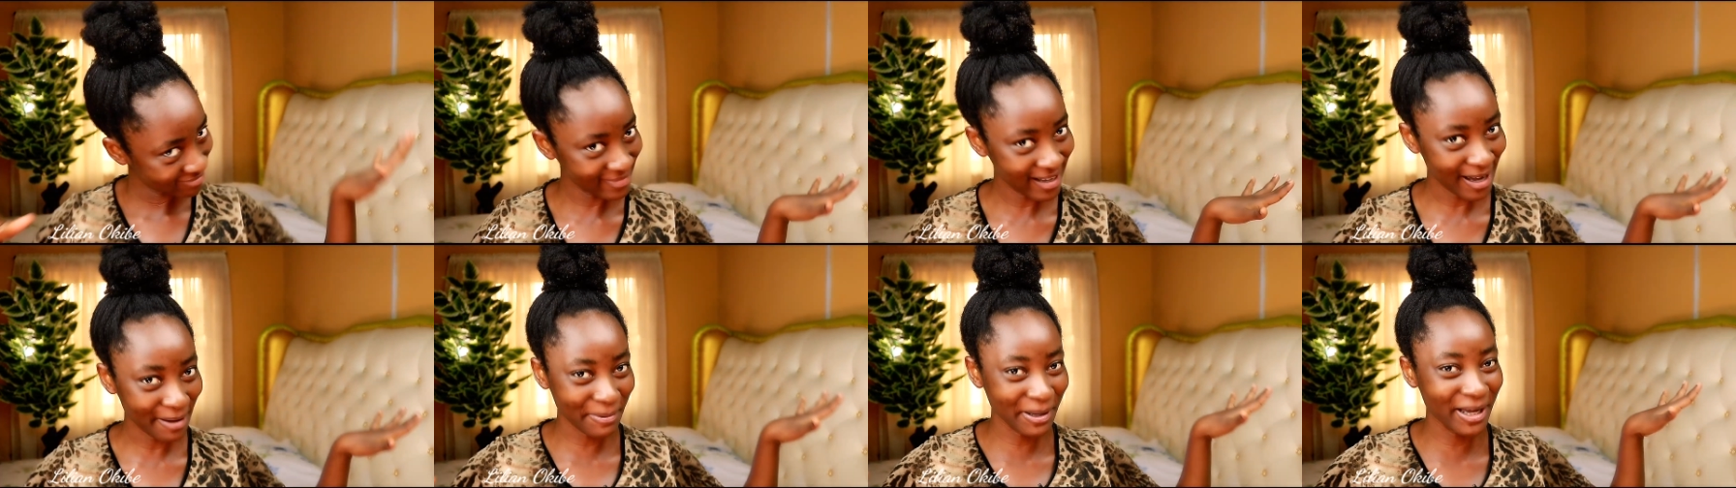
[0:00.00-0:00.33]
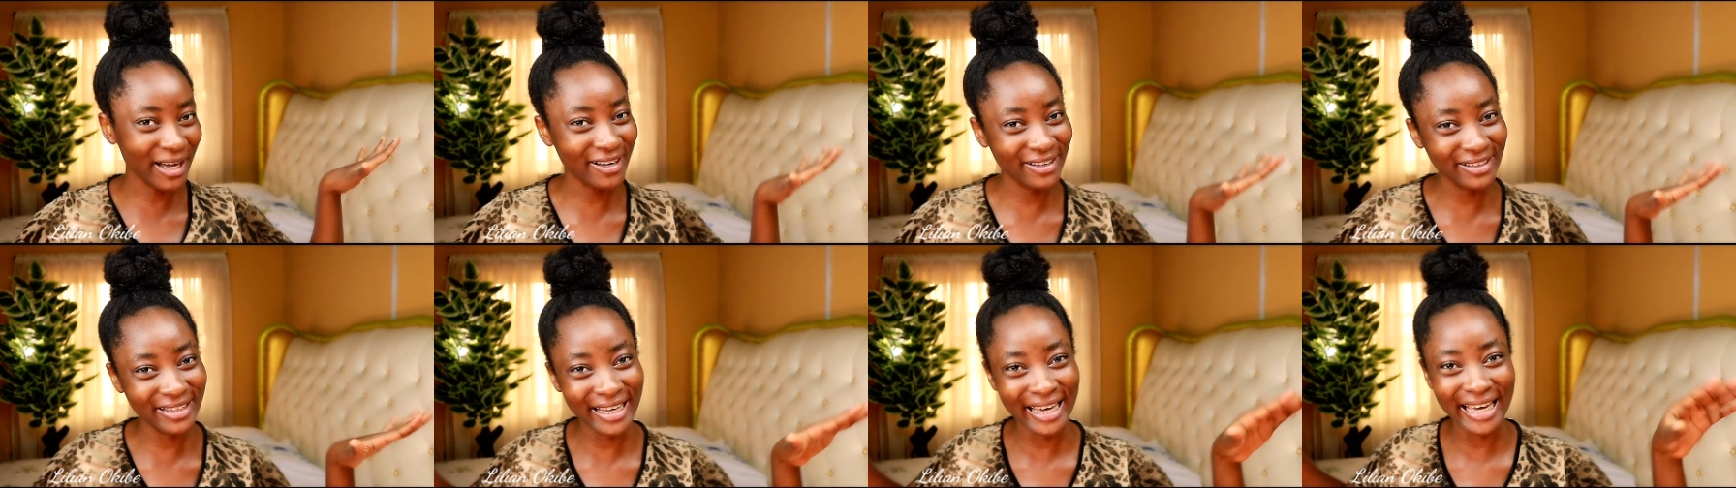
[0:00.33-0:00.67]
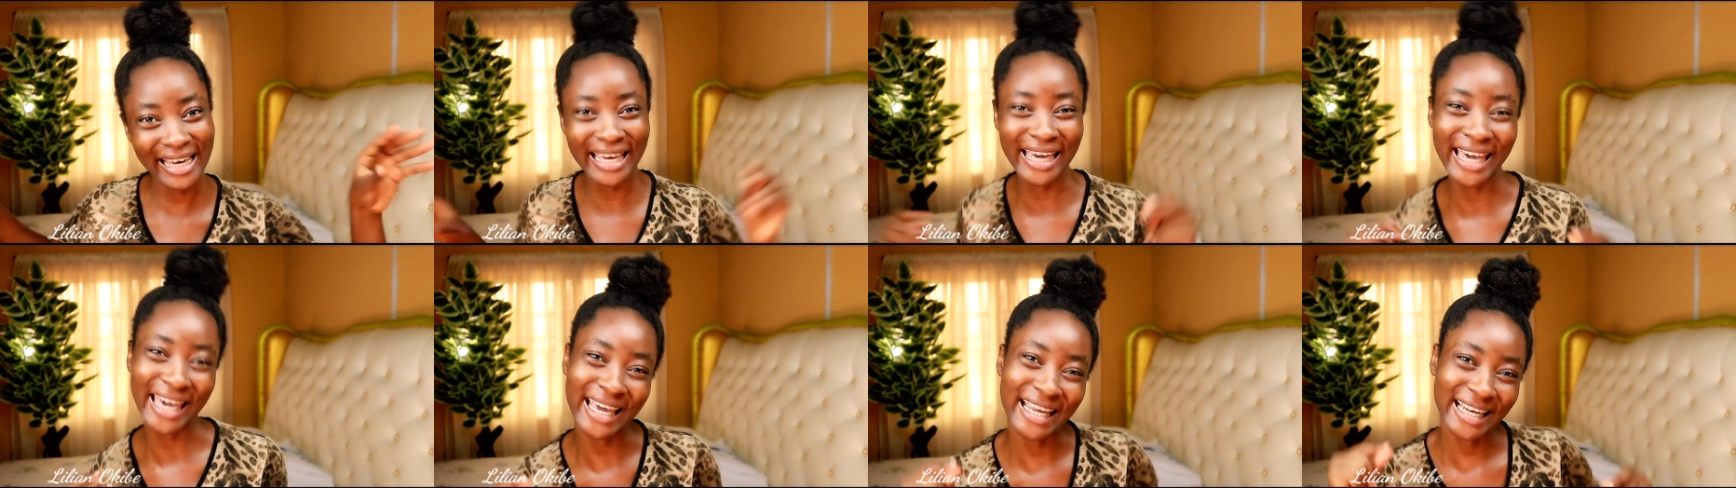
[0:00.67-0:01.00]
I'm healthy
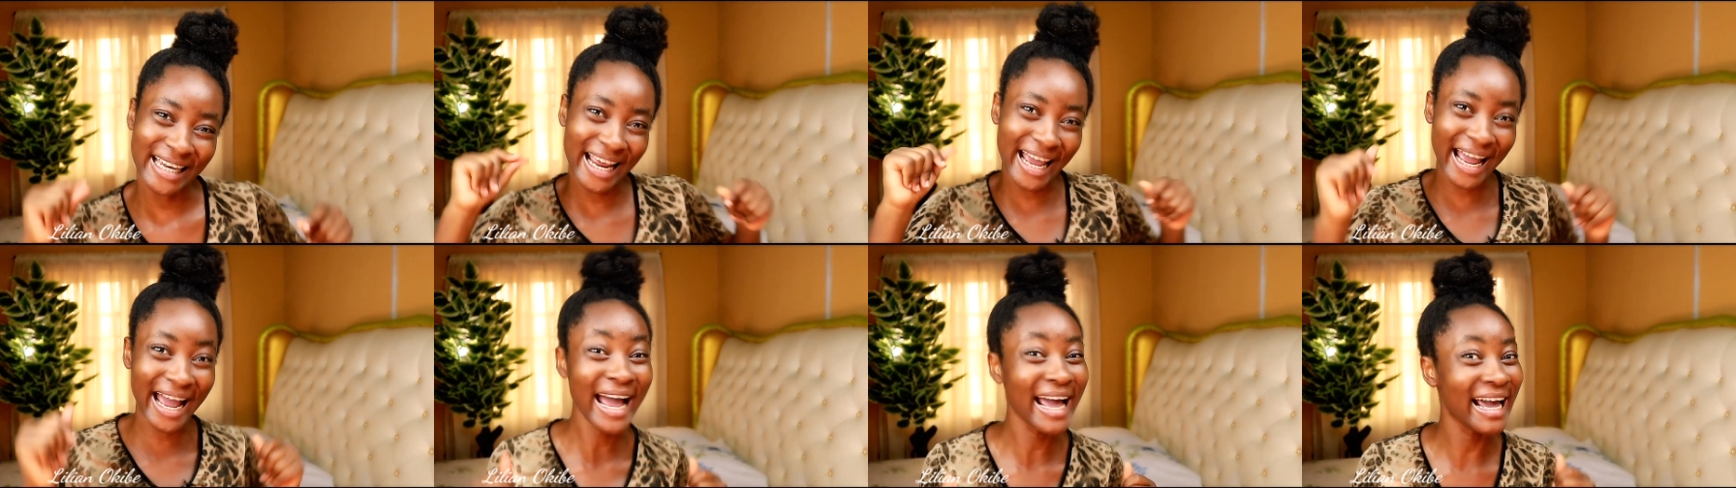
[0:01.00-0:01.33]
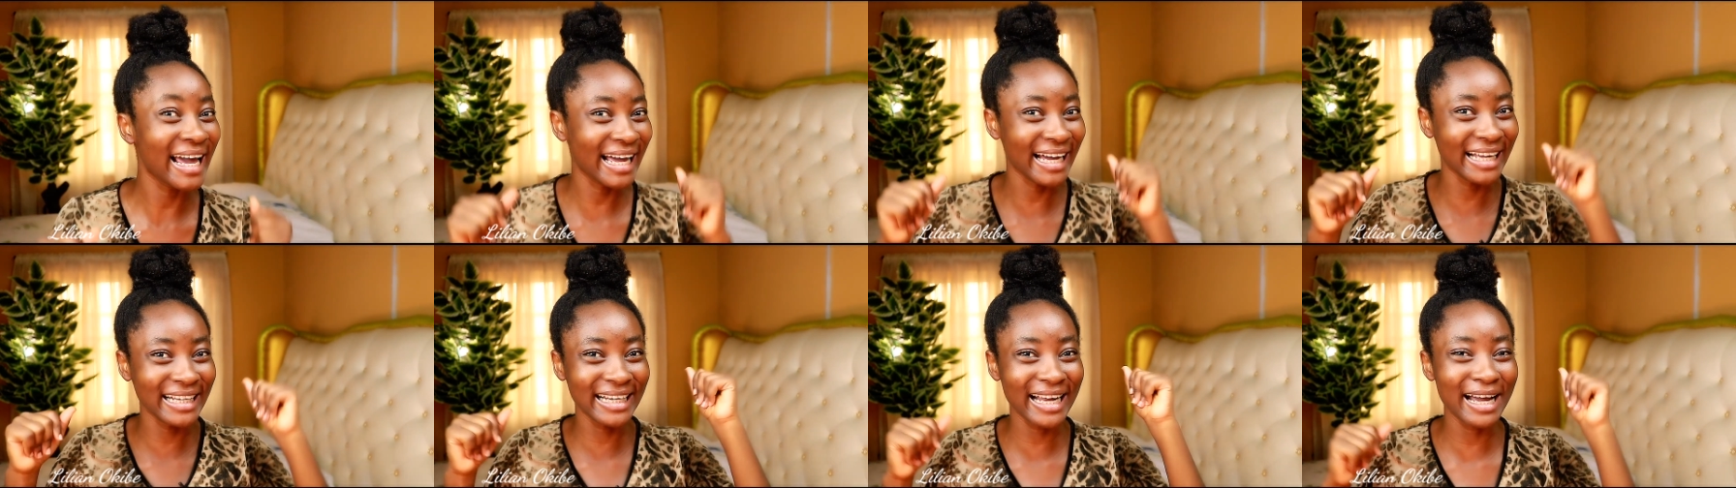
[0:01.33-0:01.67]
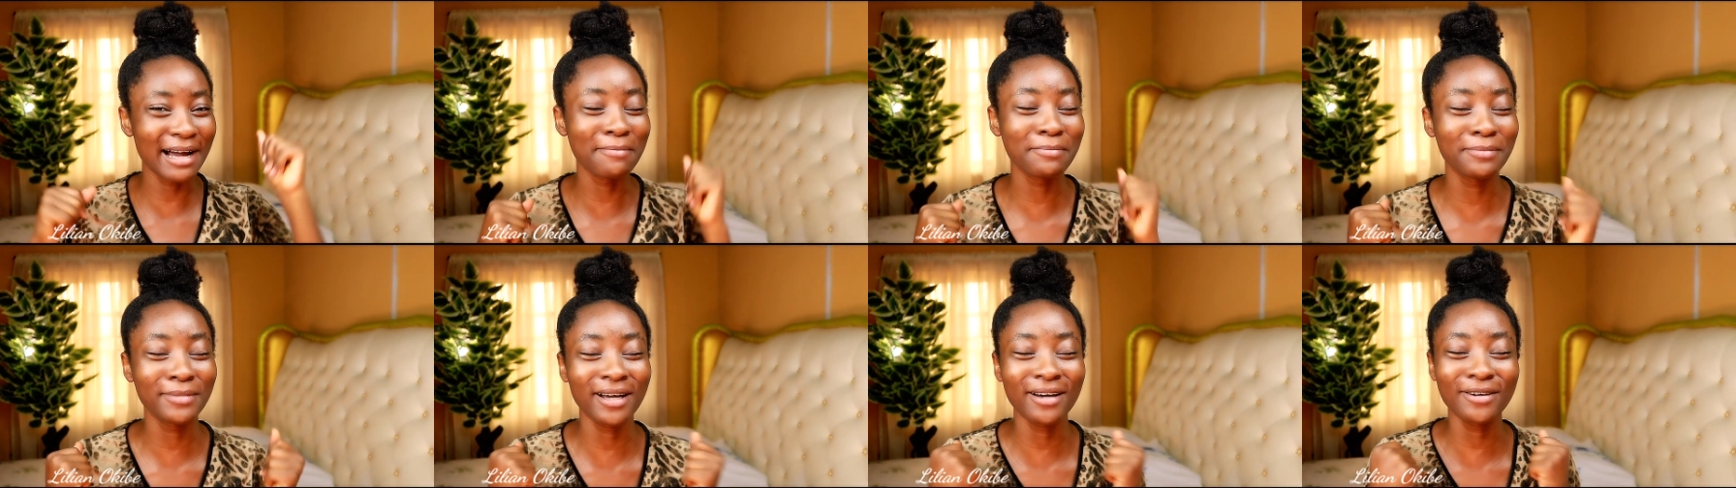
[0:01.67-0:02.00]
again.
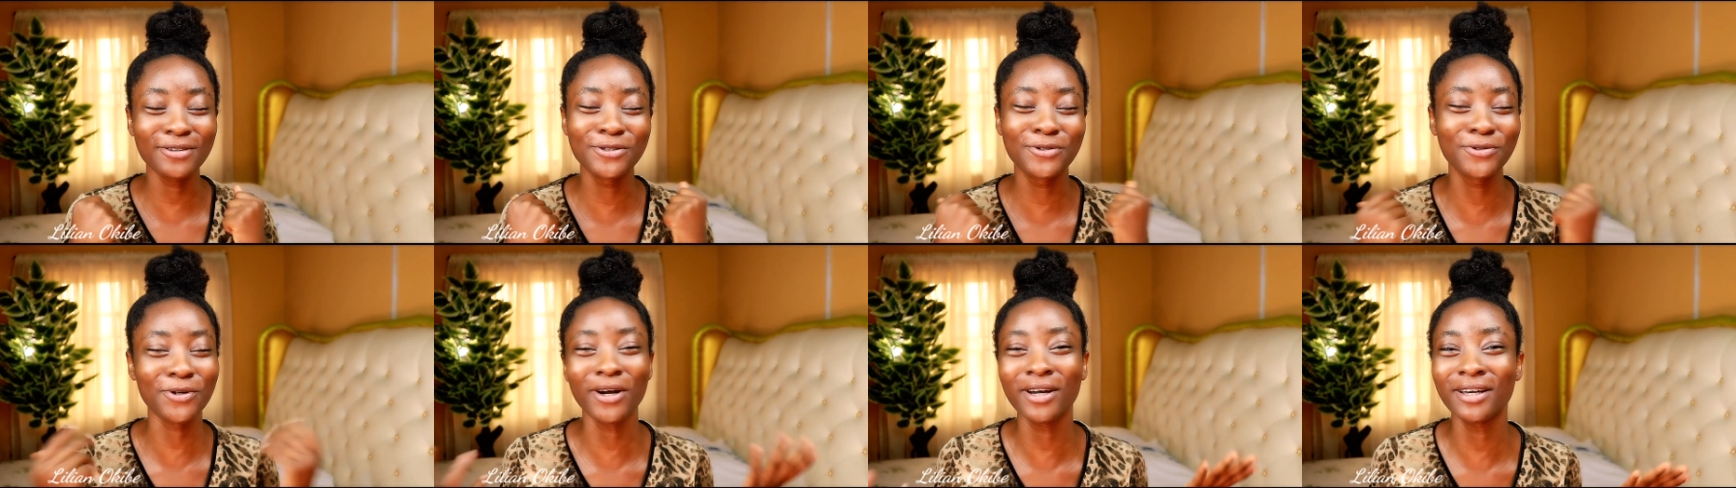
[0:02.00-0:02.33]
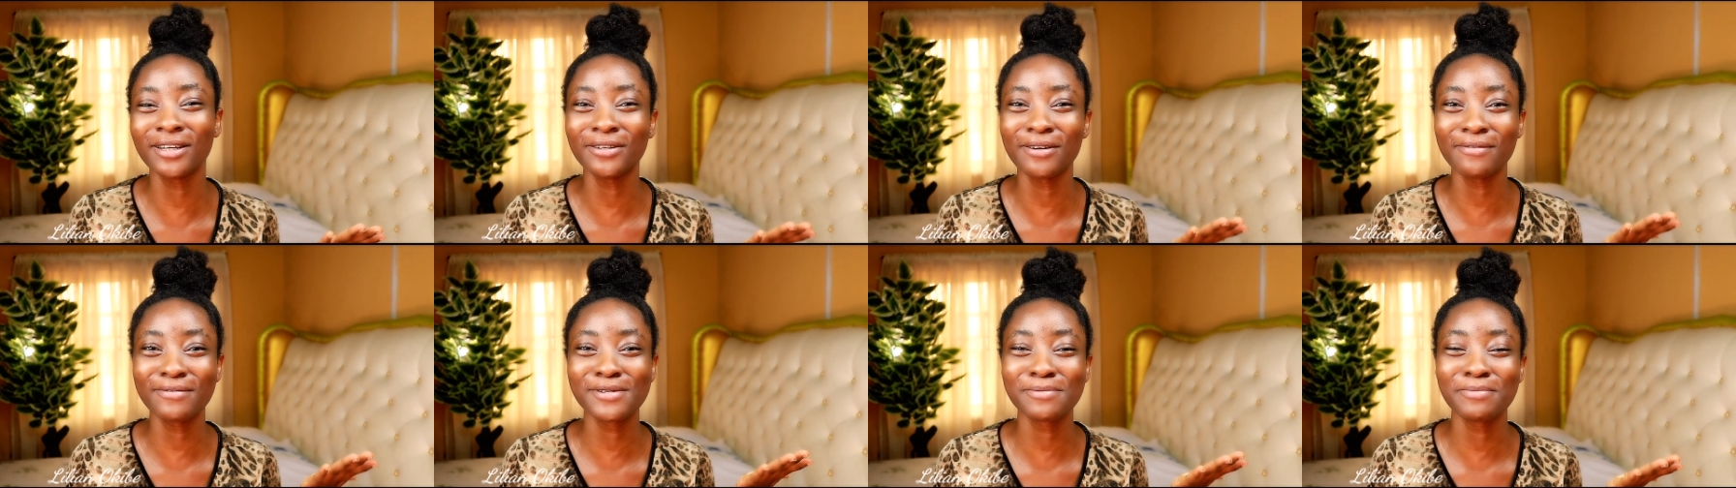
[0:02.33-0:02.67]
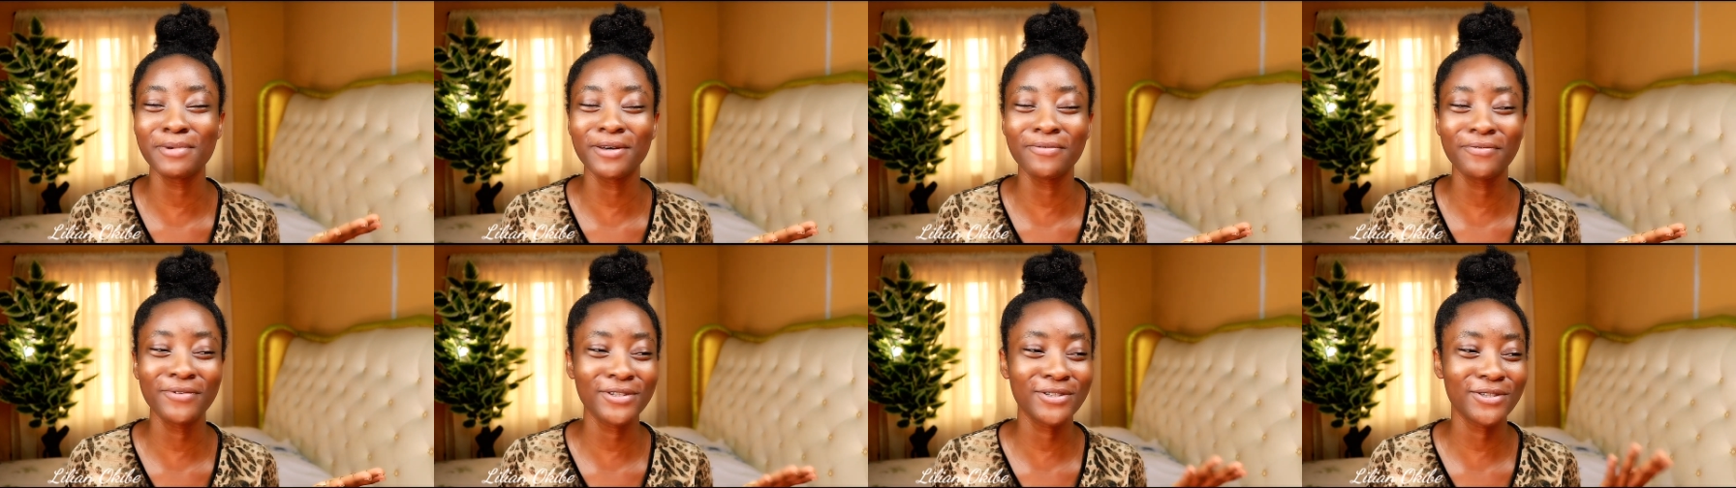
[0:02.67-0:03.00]
I'm now strong enough to
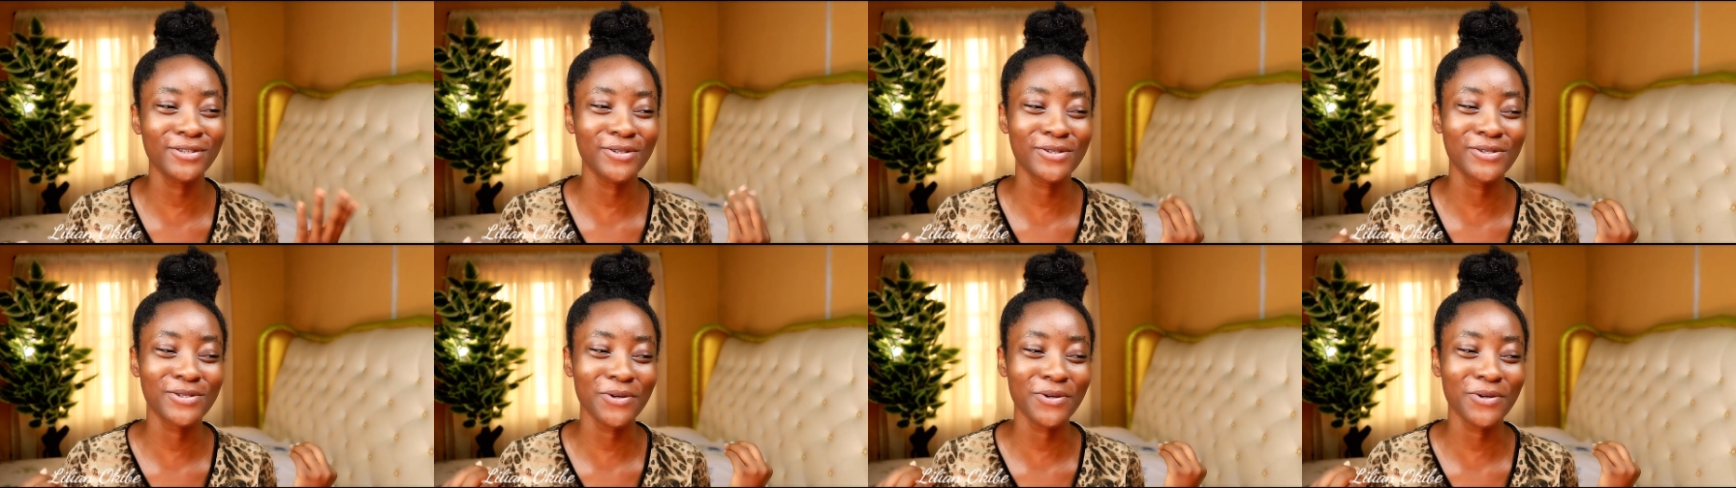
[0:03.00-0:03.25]
make videos.